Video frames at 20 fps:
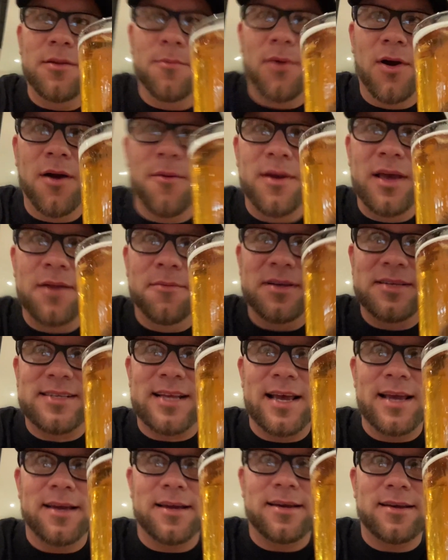bar made a
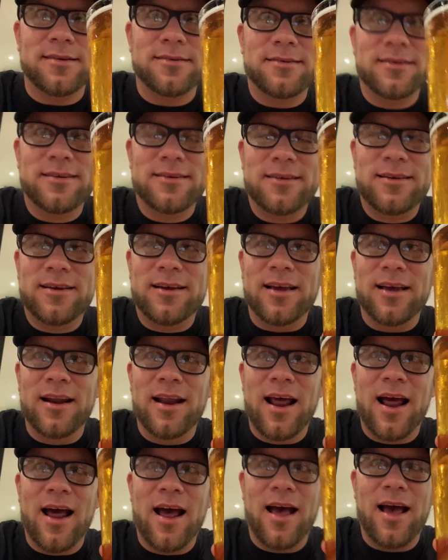mistake, and
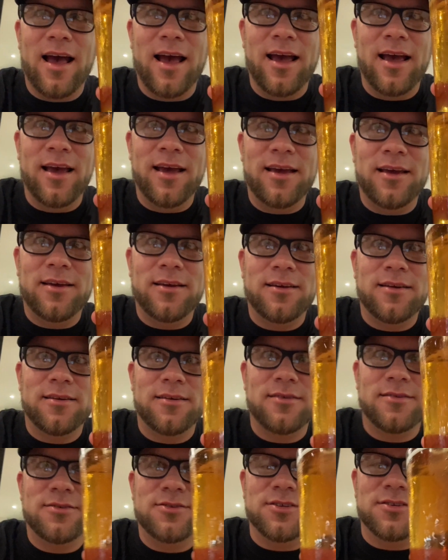I
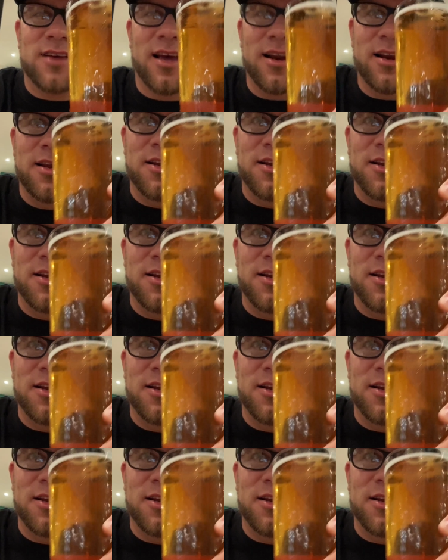just got an